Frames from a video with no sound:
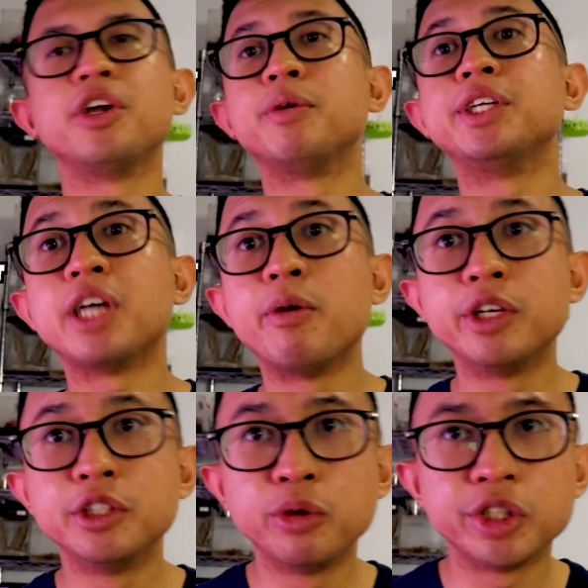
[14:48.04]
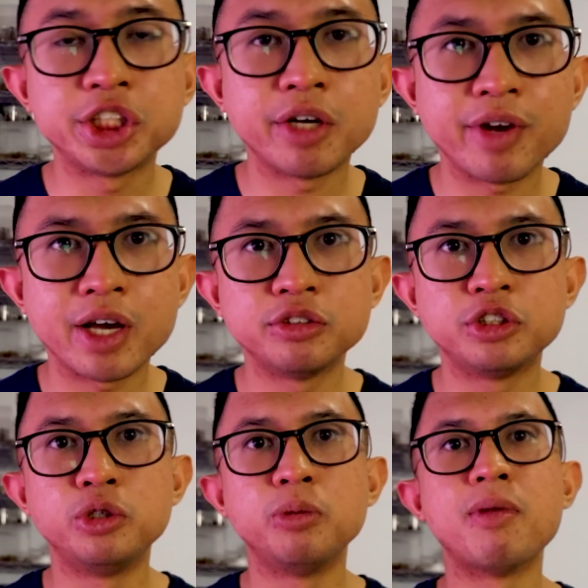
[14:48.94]
anyways, I want to do a shout out
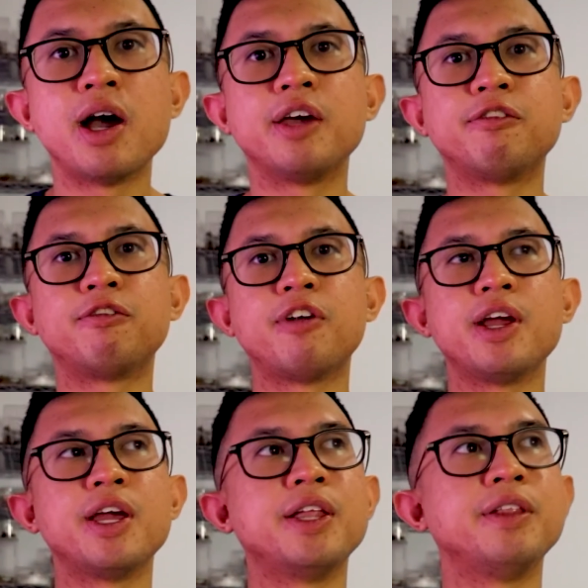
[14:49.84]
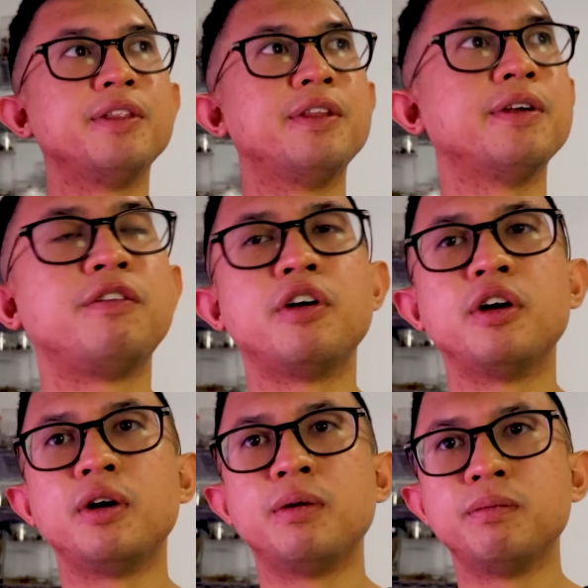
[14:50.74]
to my friend
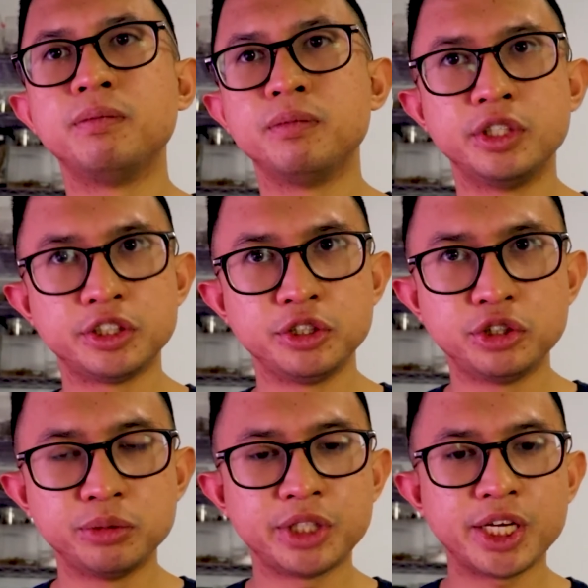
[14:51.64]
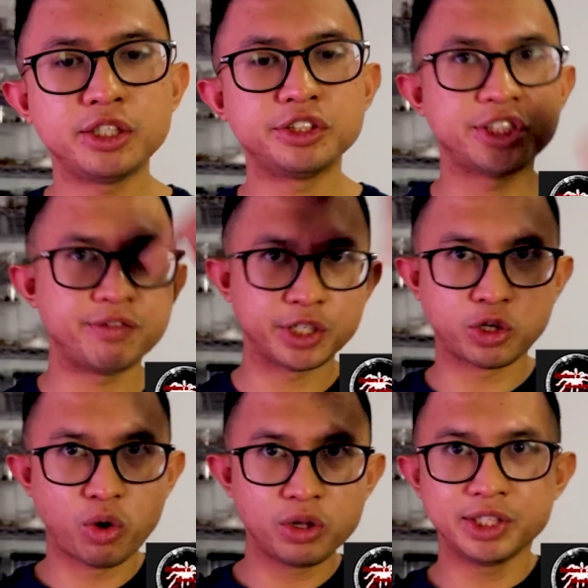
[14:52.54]
from this YouTube channel, 7
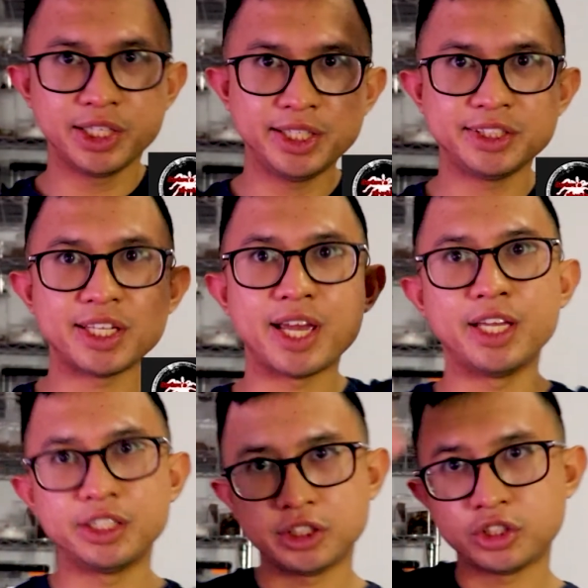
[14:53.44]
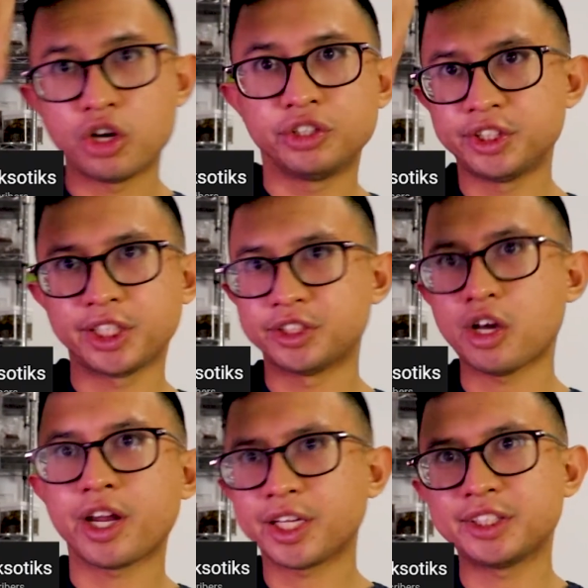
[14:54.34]
Crawlies and Tons
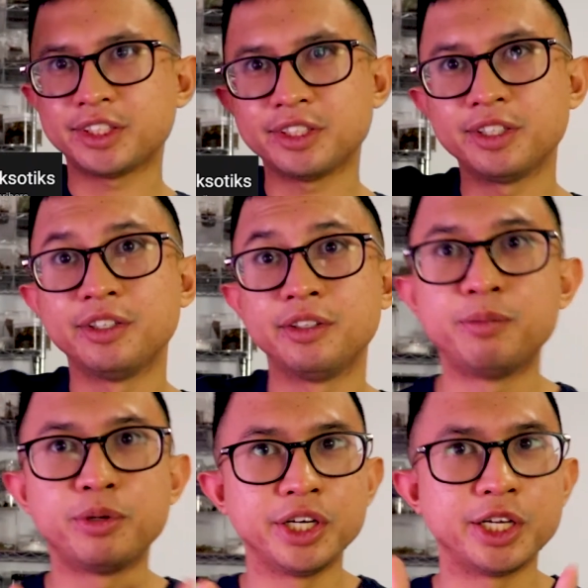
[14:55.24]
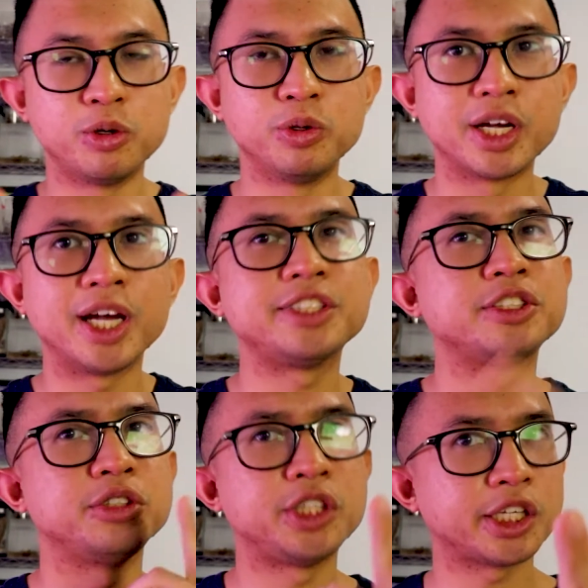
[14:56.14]
Exotics. They're pretty cool guys,
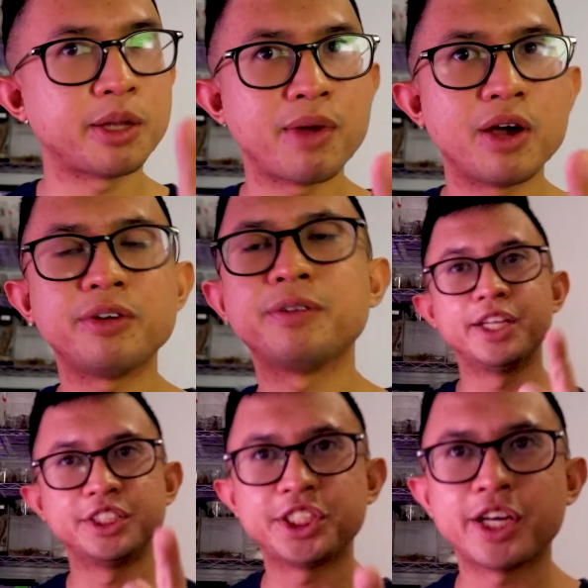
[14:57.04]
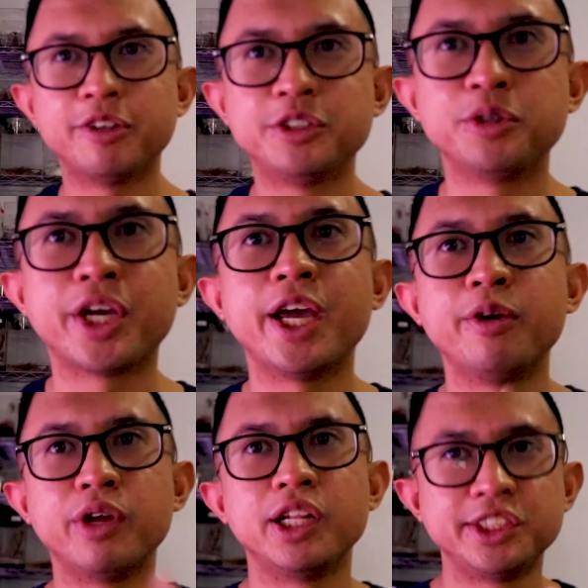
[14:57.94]
so check them out. And then shout out to Ken
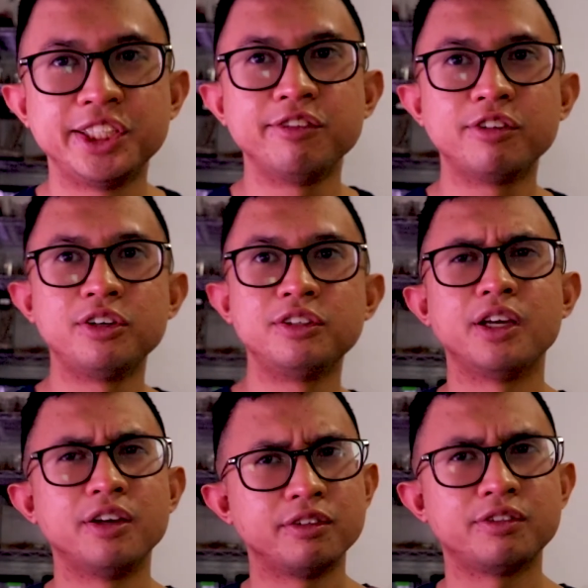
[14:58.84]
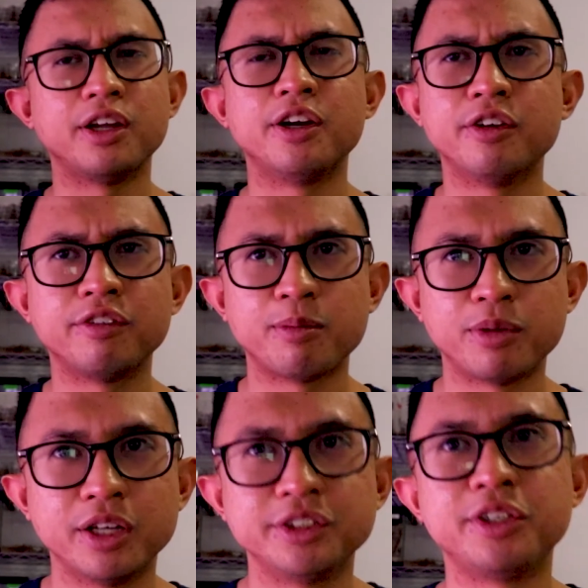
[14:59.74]
Relativo, if I don't know if I
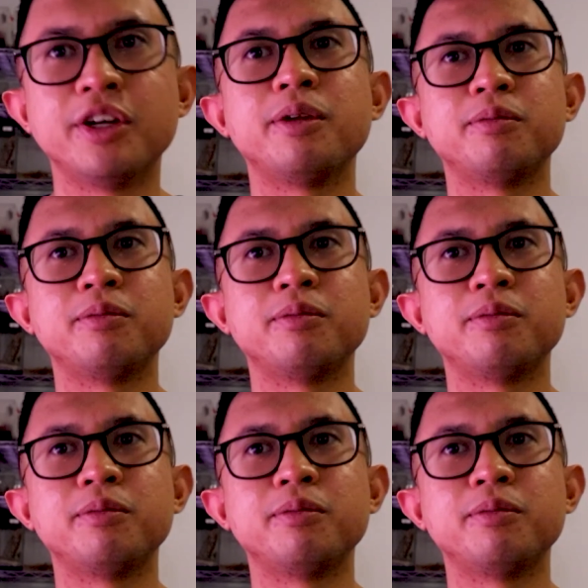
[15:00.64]
pronounced it right,